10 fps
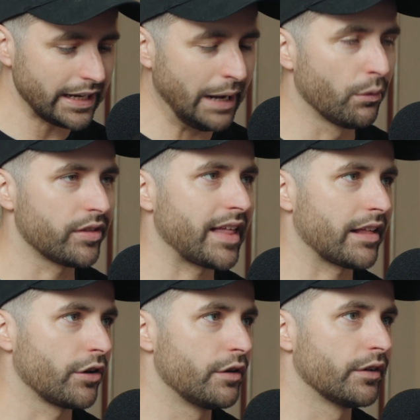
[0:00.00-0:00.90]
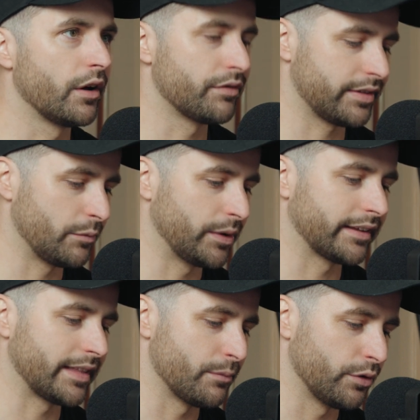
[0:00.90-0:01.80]
And once that's over, obviously we
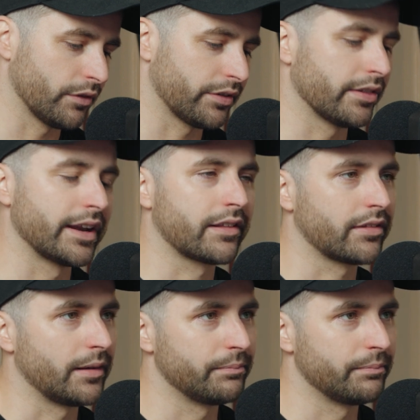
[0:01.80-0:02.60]
can then move on to the next step.